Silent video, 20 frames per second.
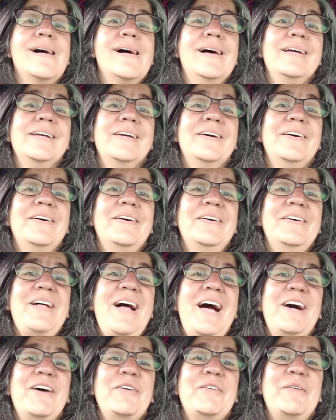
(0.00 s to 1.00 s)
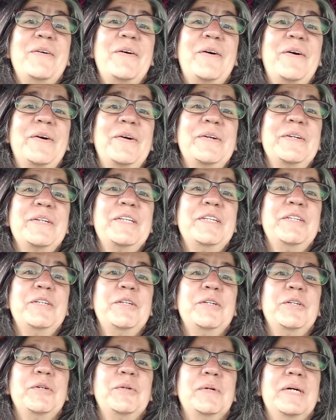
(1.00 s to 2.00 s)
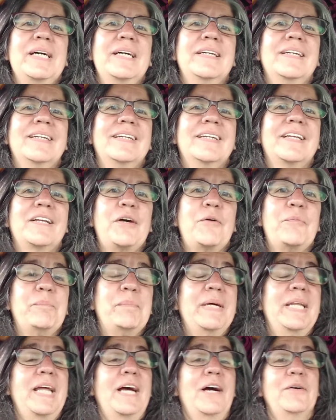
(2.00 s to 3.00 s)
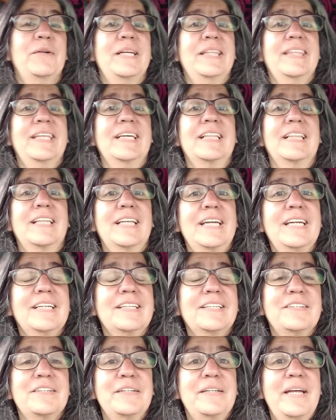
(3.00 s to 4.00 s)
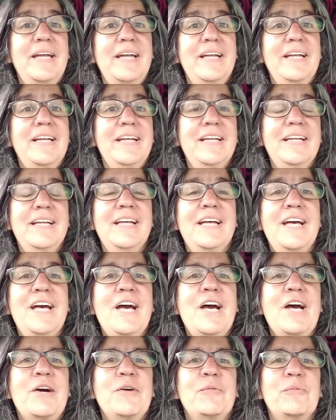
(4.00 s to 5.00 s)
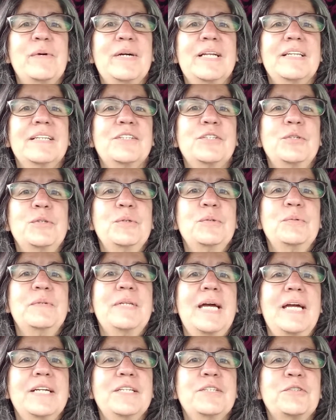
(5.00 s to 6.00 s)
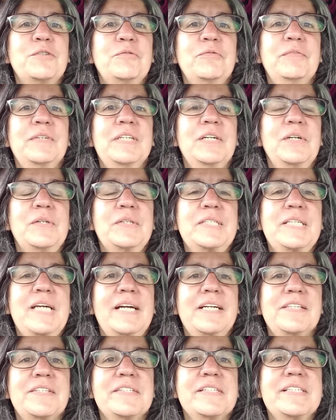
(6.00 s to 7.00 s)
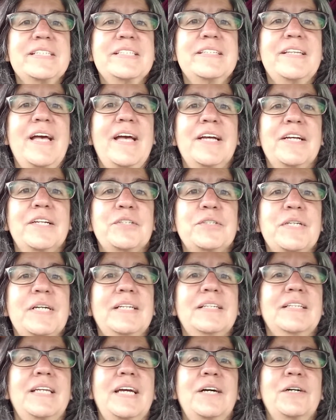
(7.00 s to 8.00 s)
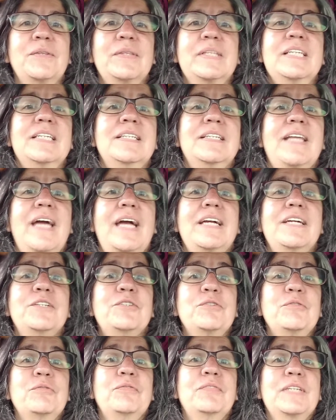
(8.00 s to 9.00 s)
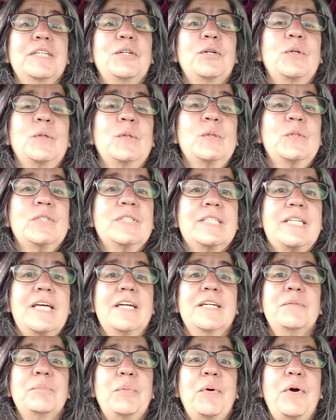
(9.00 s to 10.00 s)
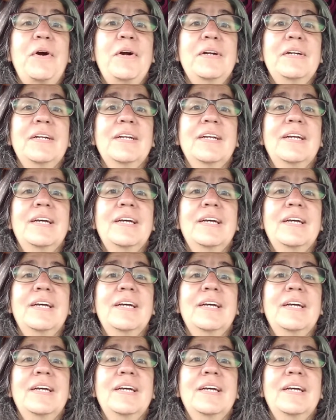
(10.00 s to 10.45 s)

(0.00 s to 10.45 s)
Hey y'all, how are you? Been out at the lake today. Went to Dangerfield, Texas, and checked out the Dangerfield State Park.